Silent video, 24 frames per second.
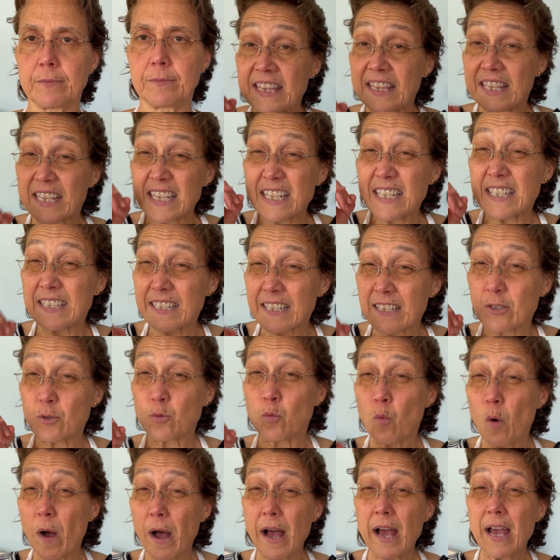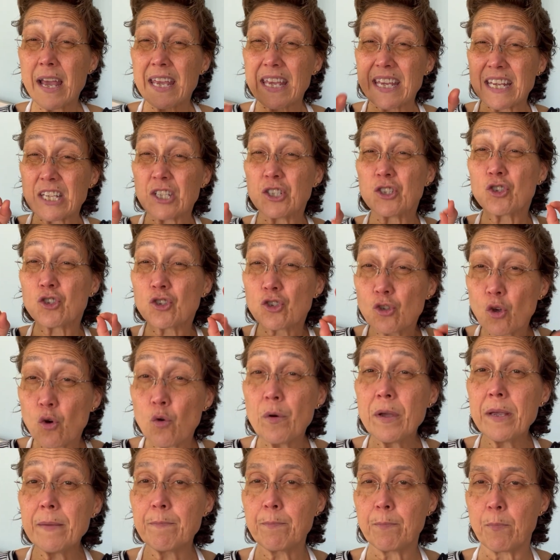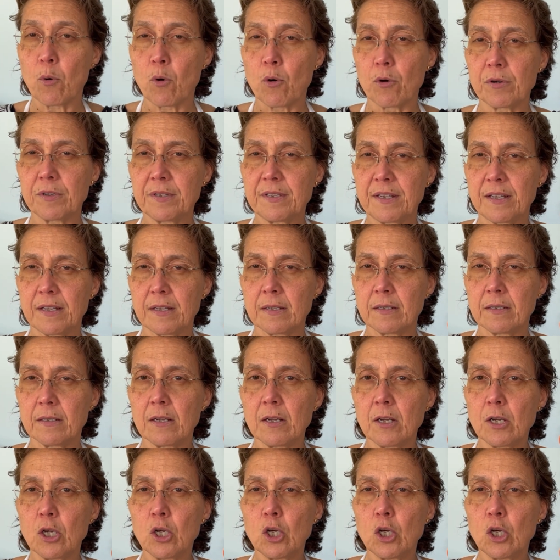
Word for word: This is why it's so important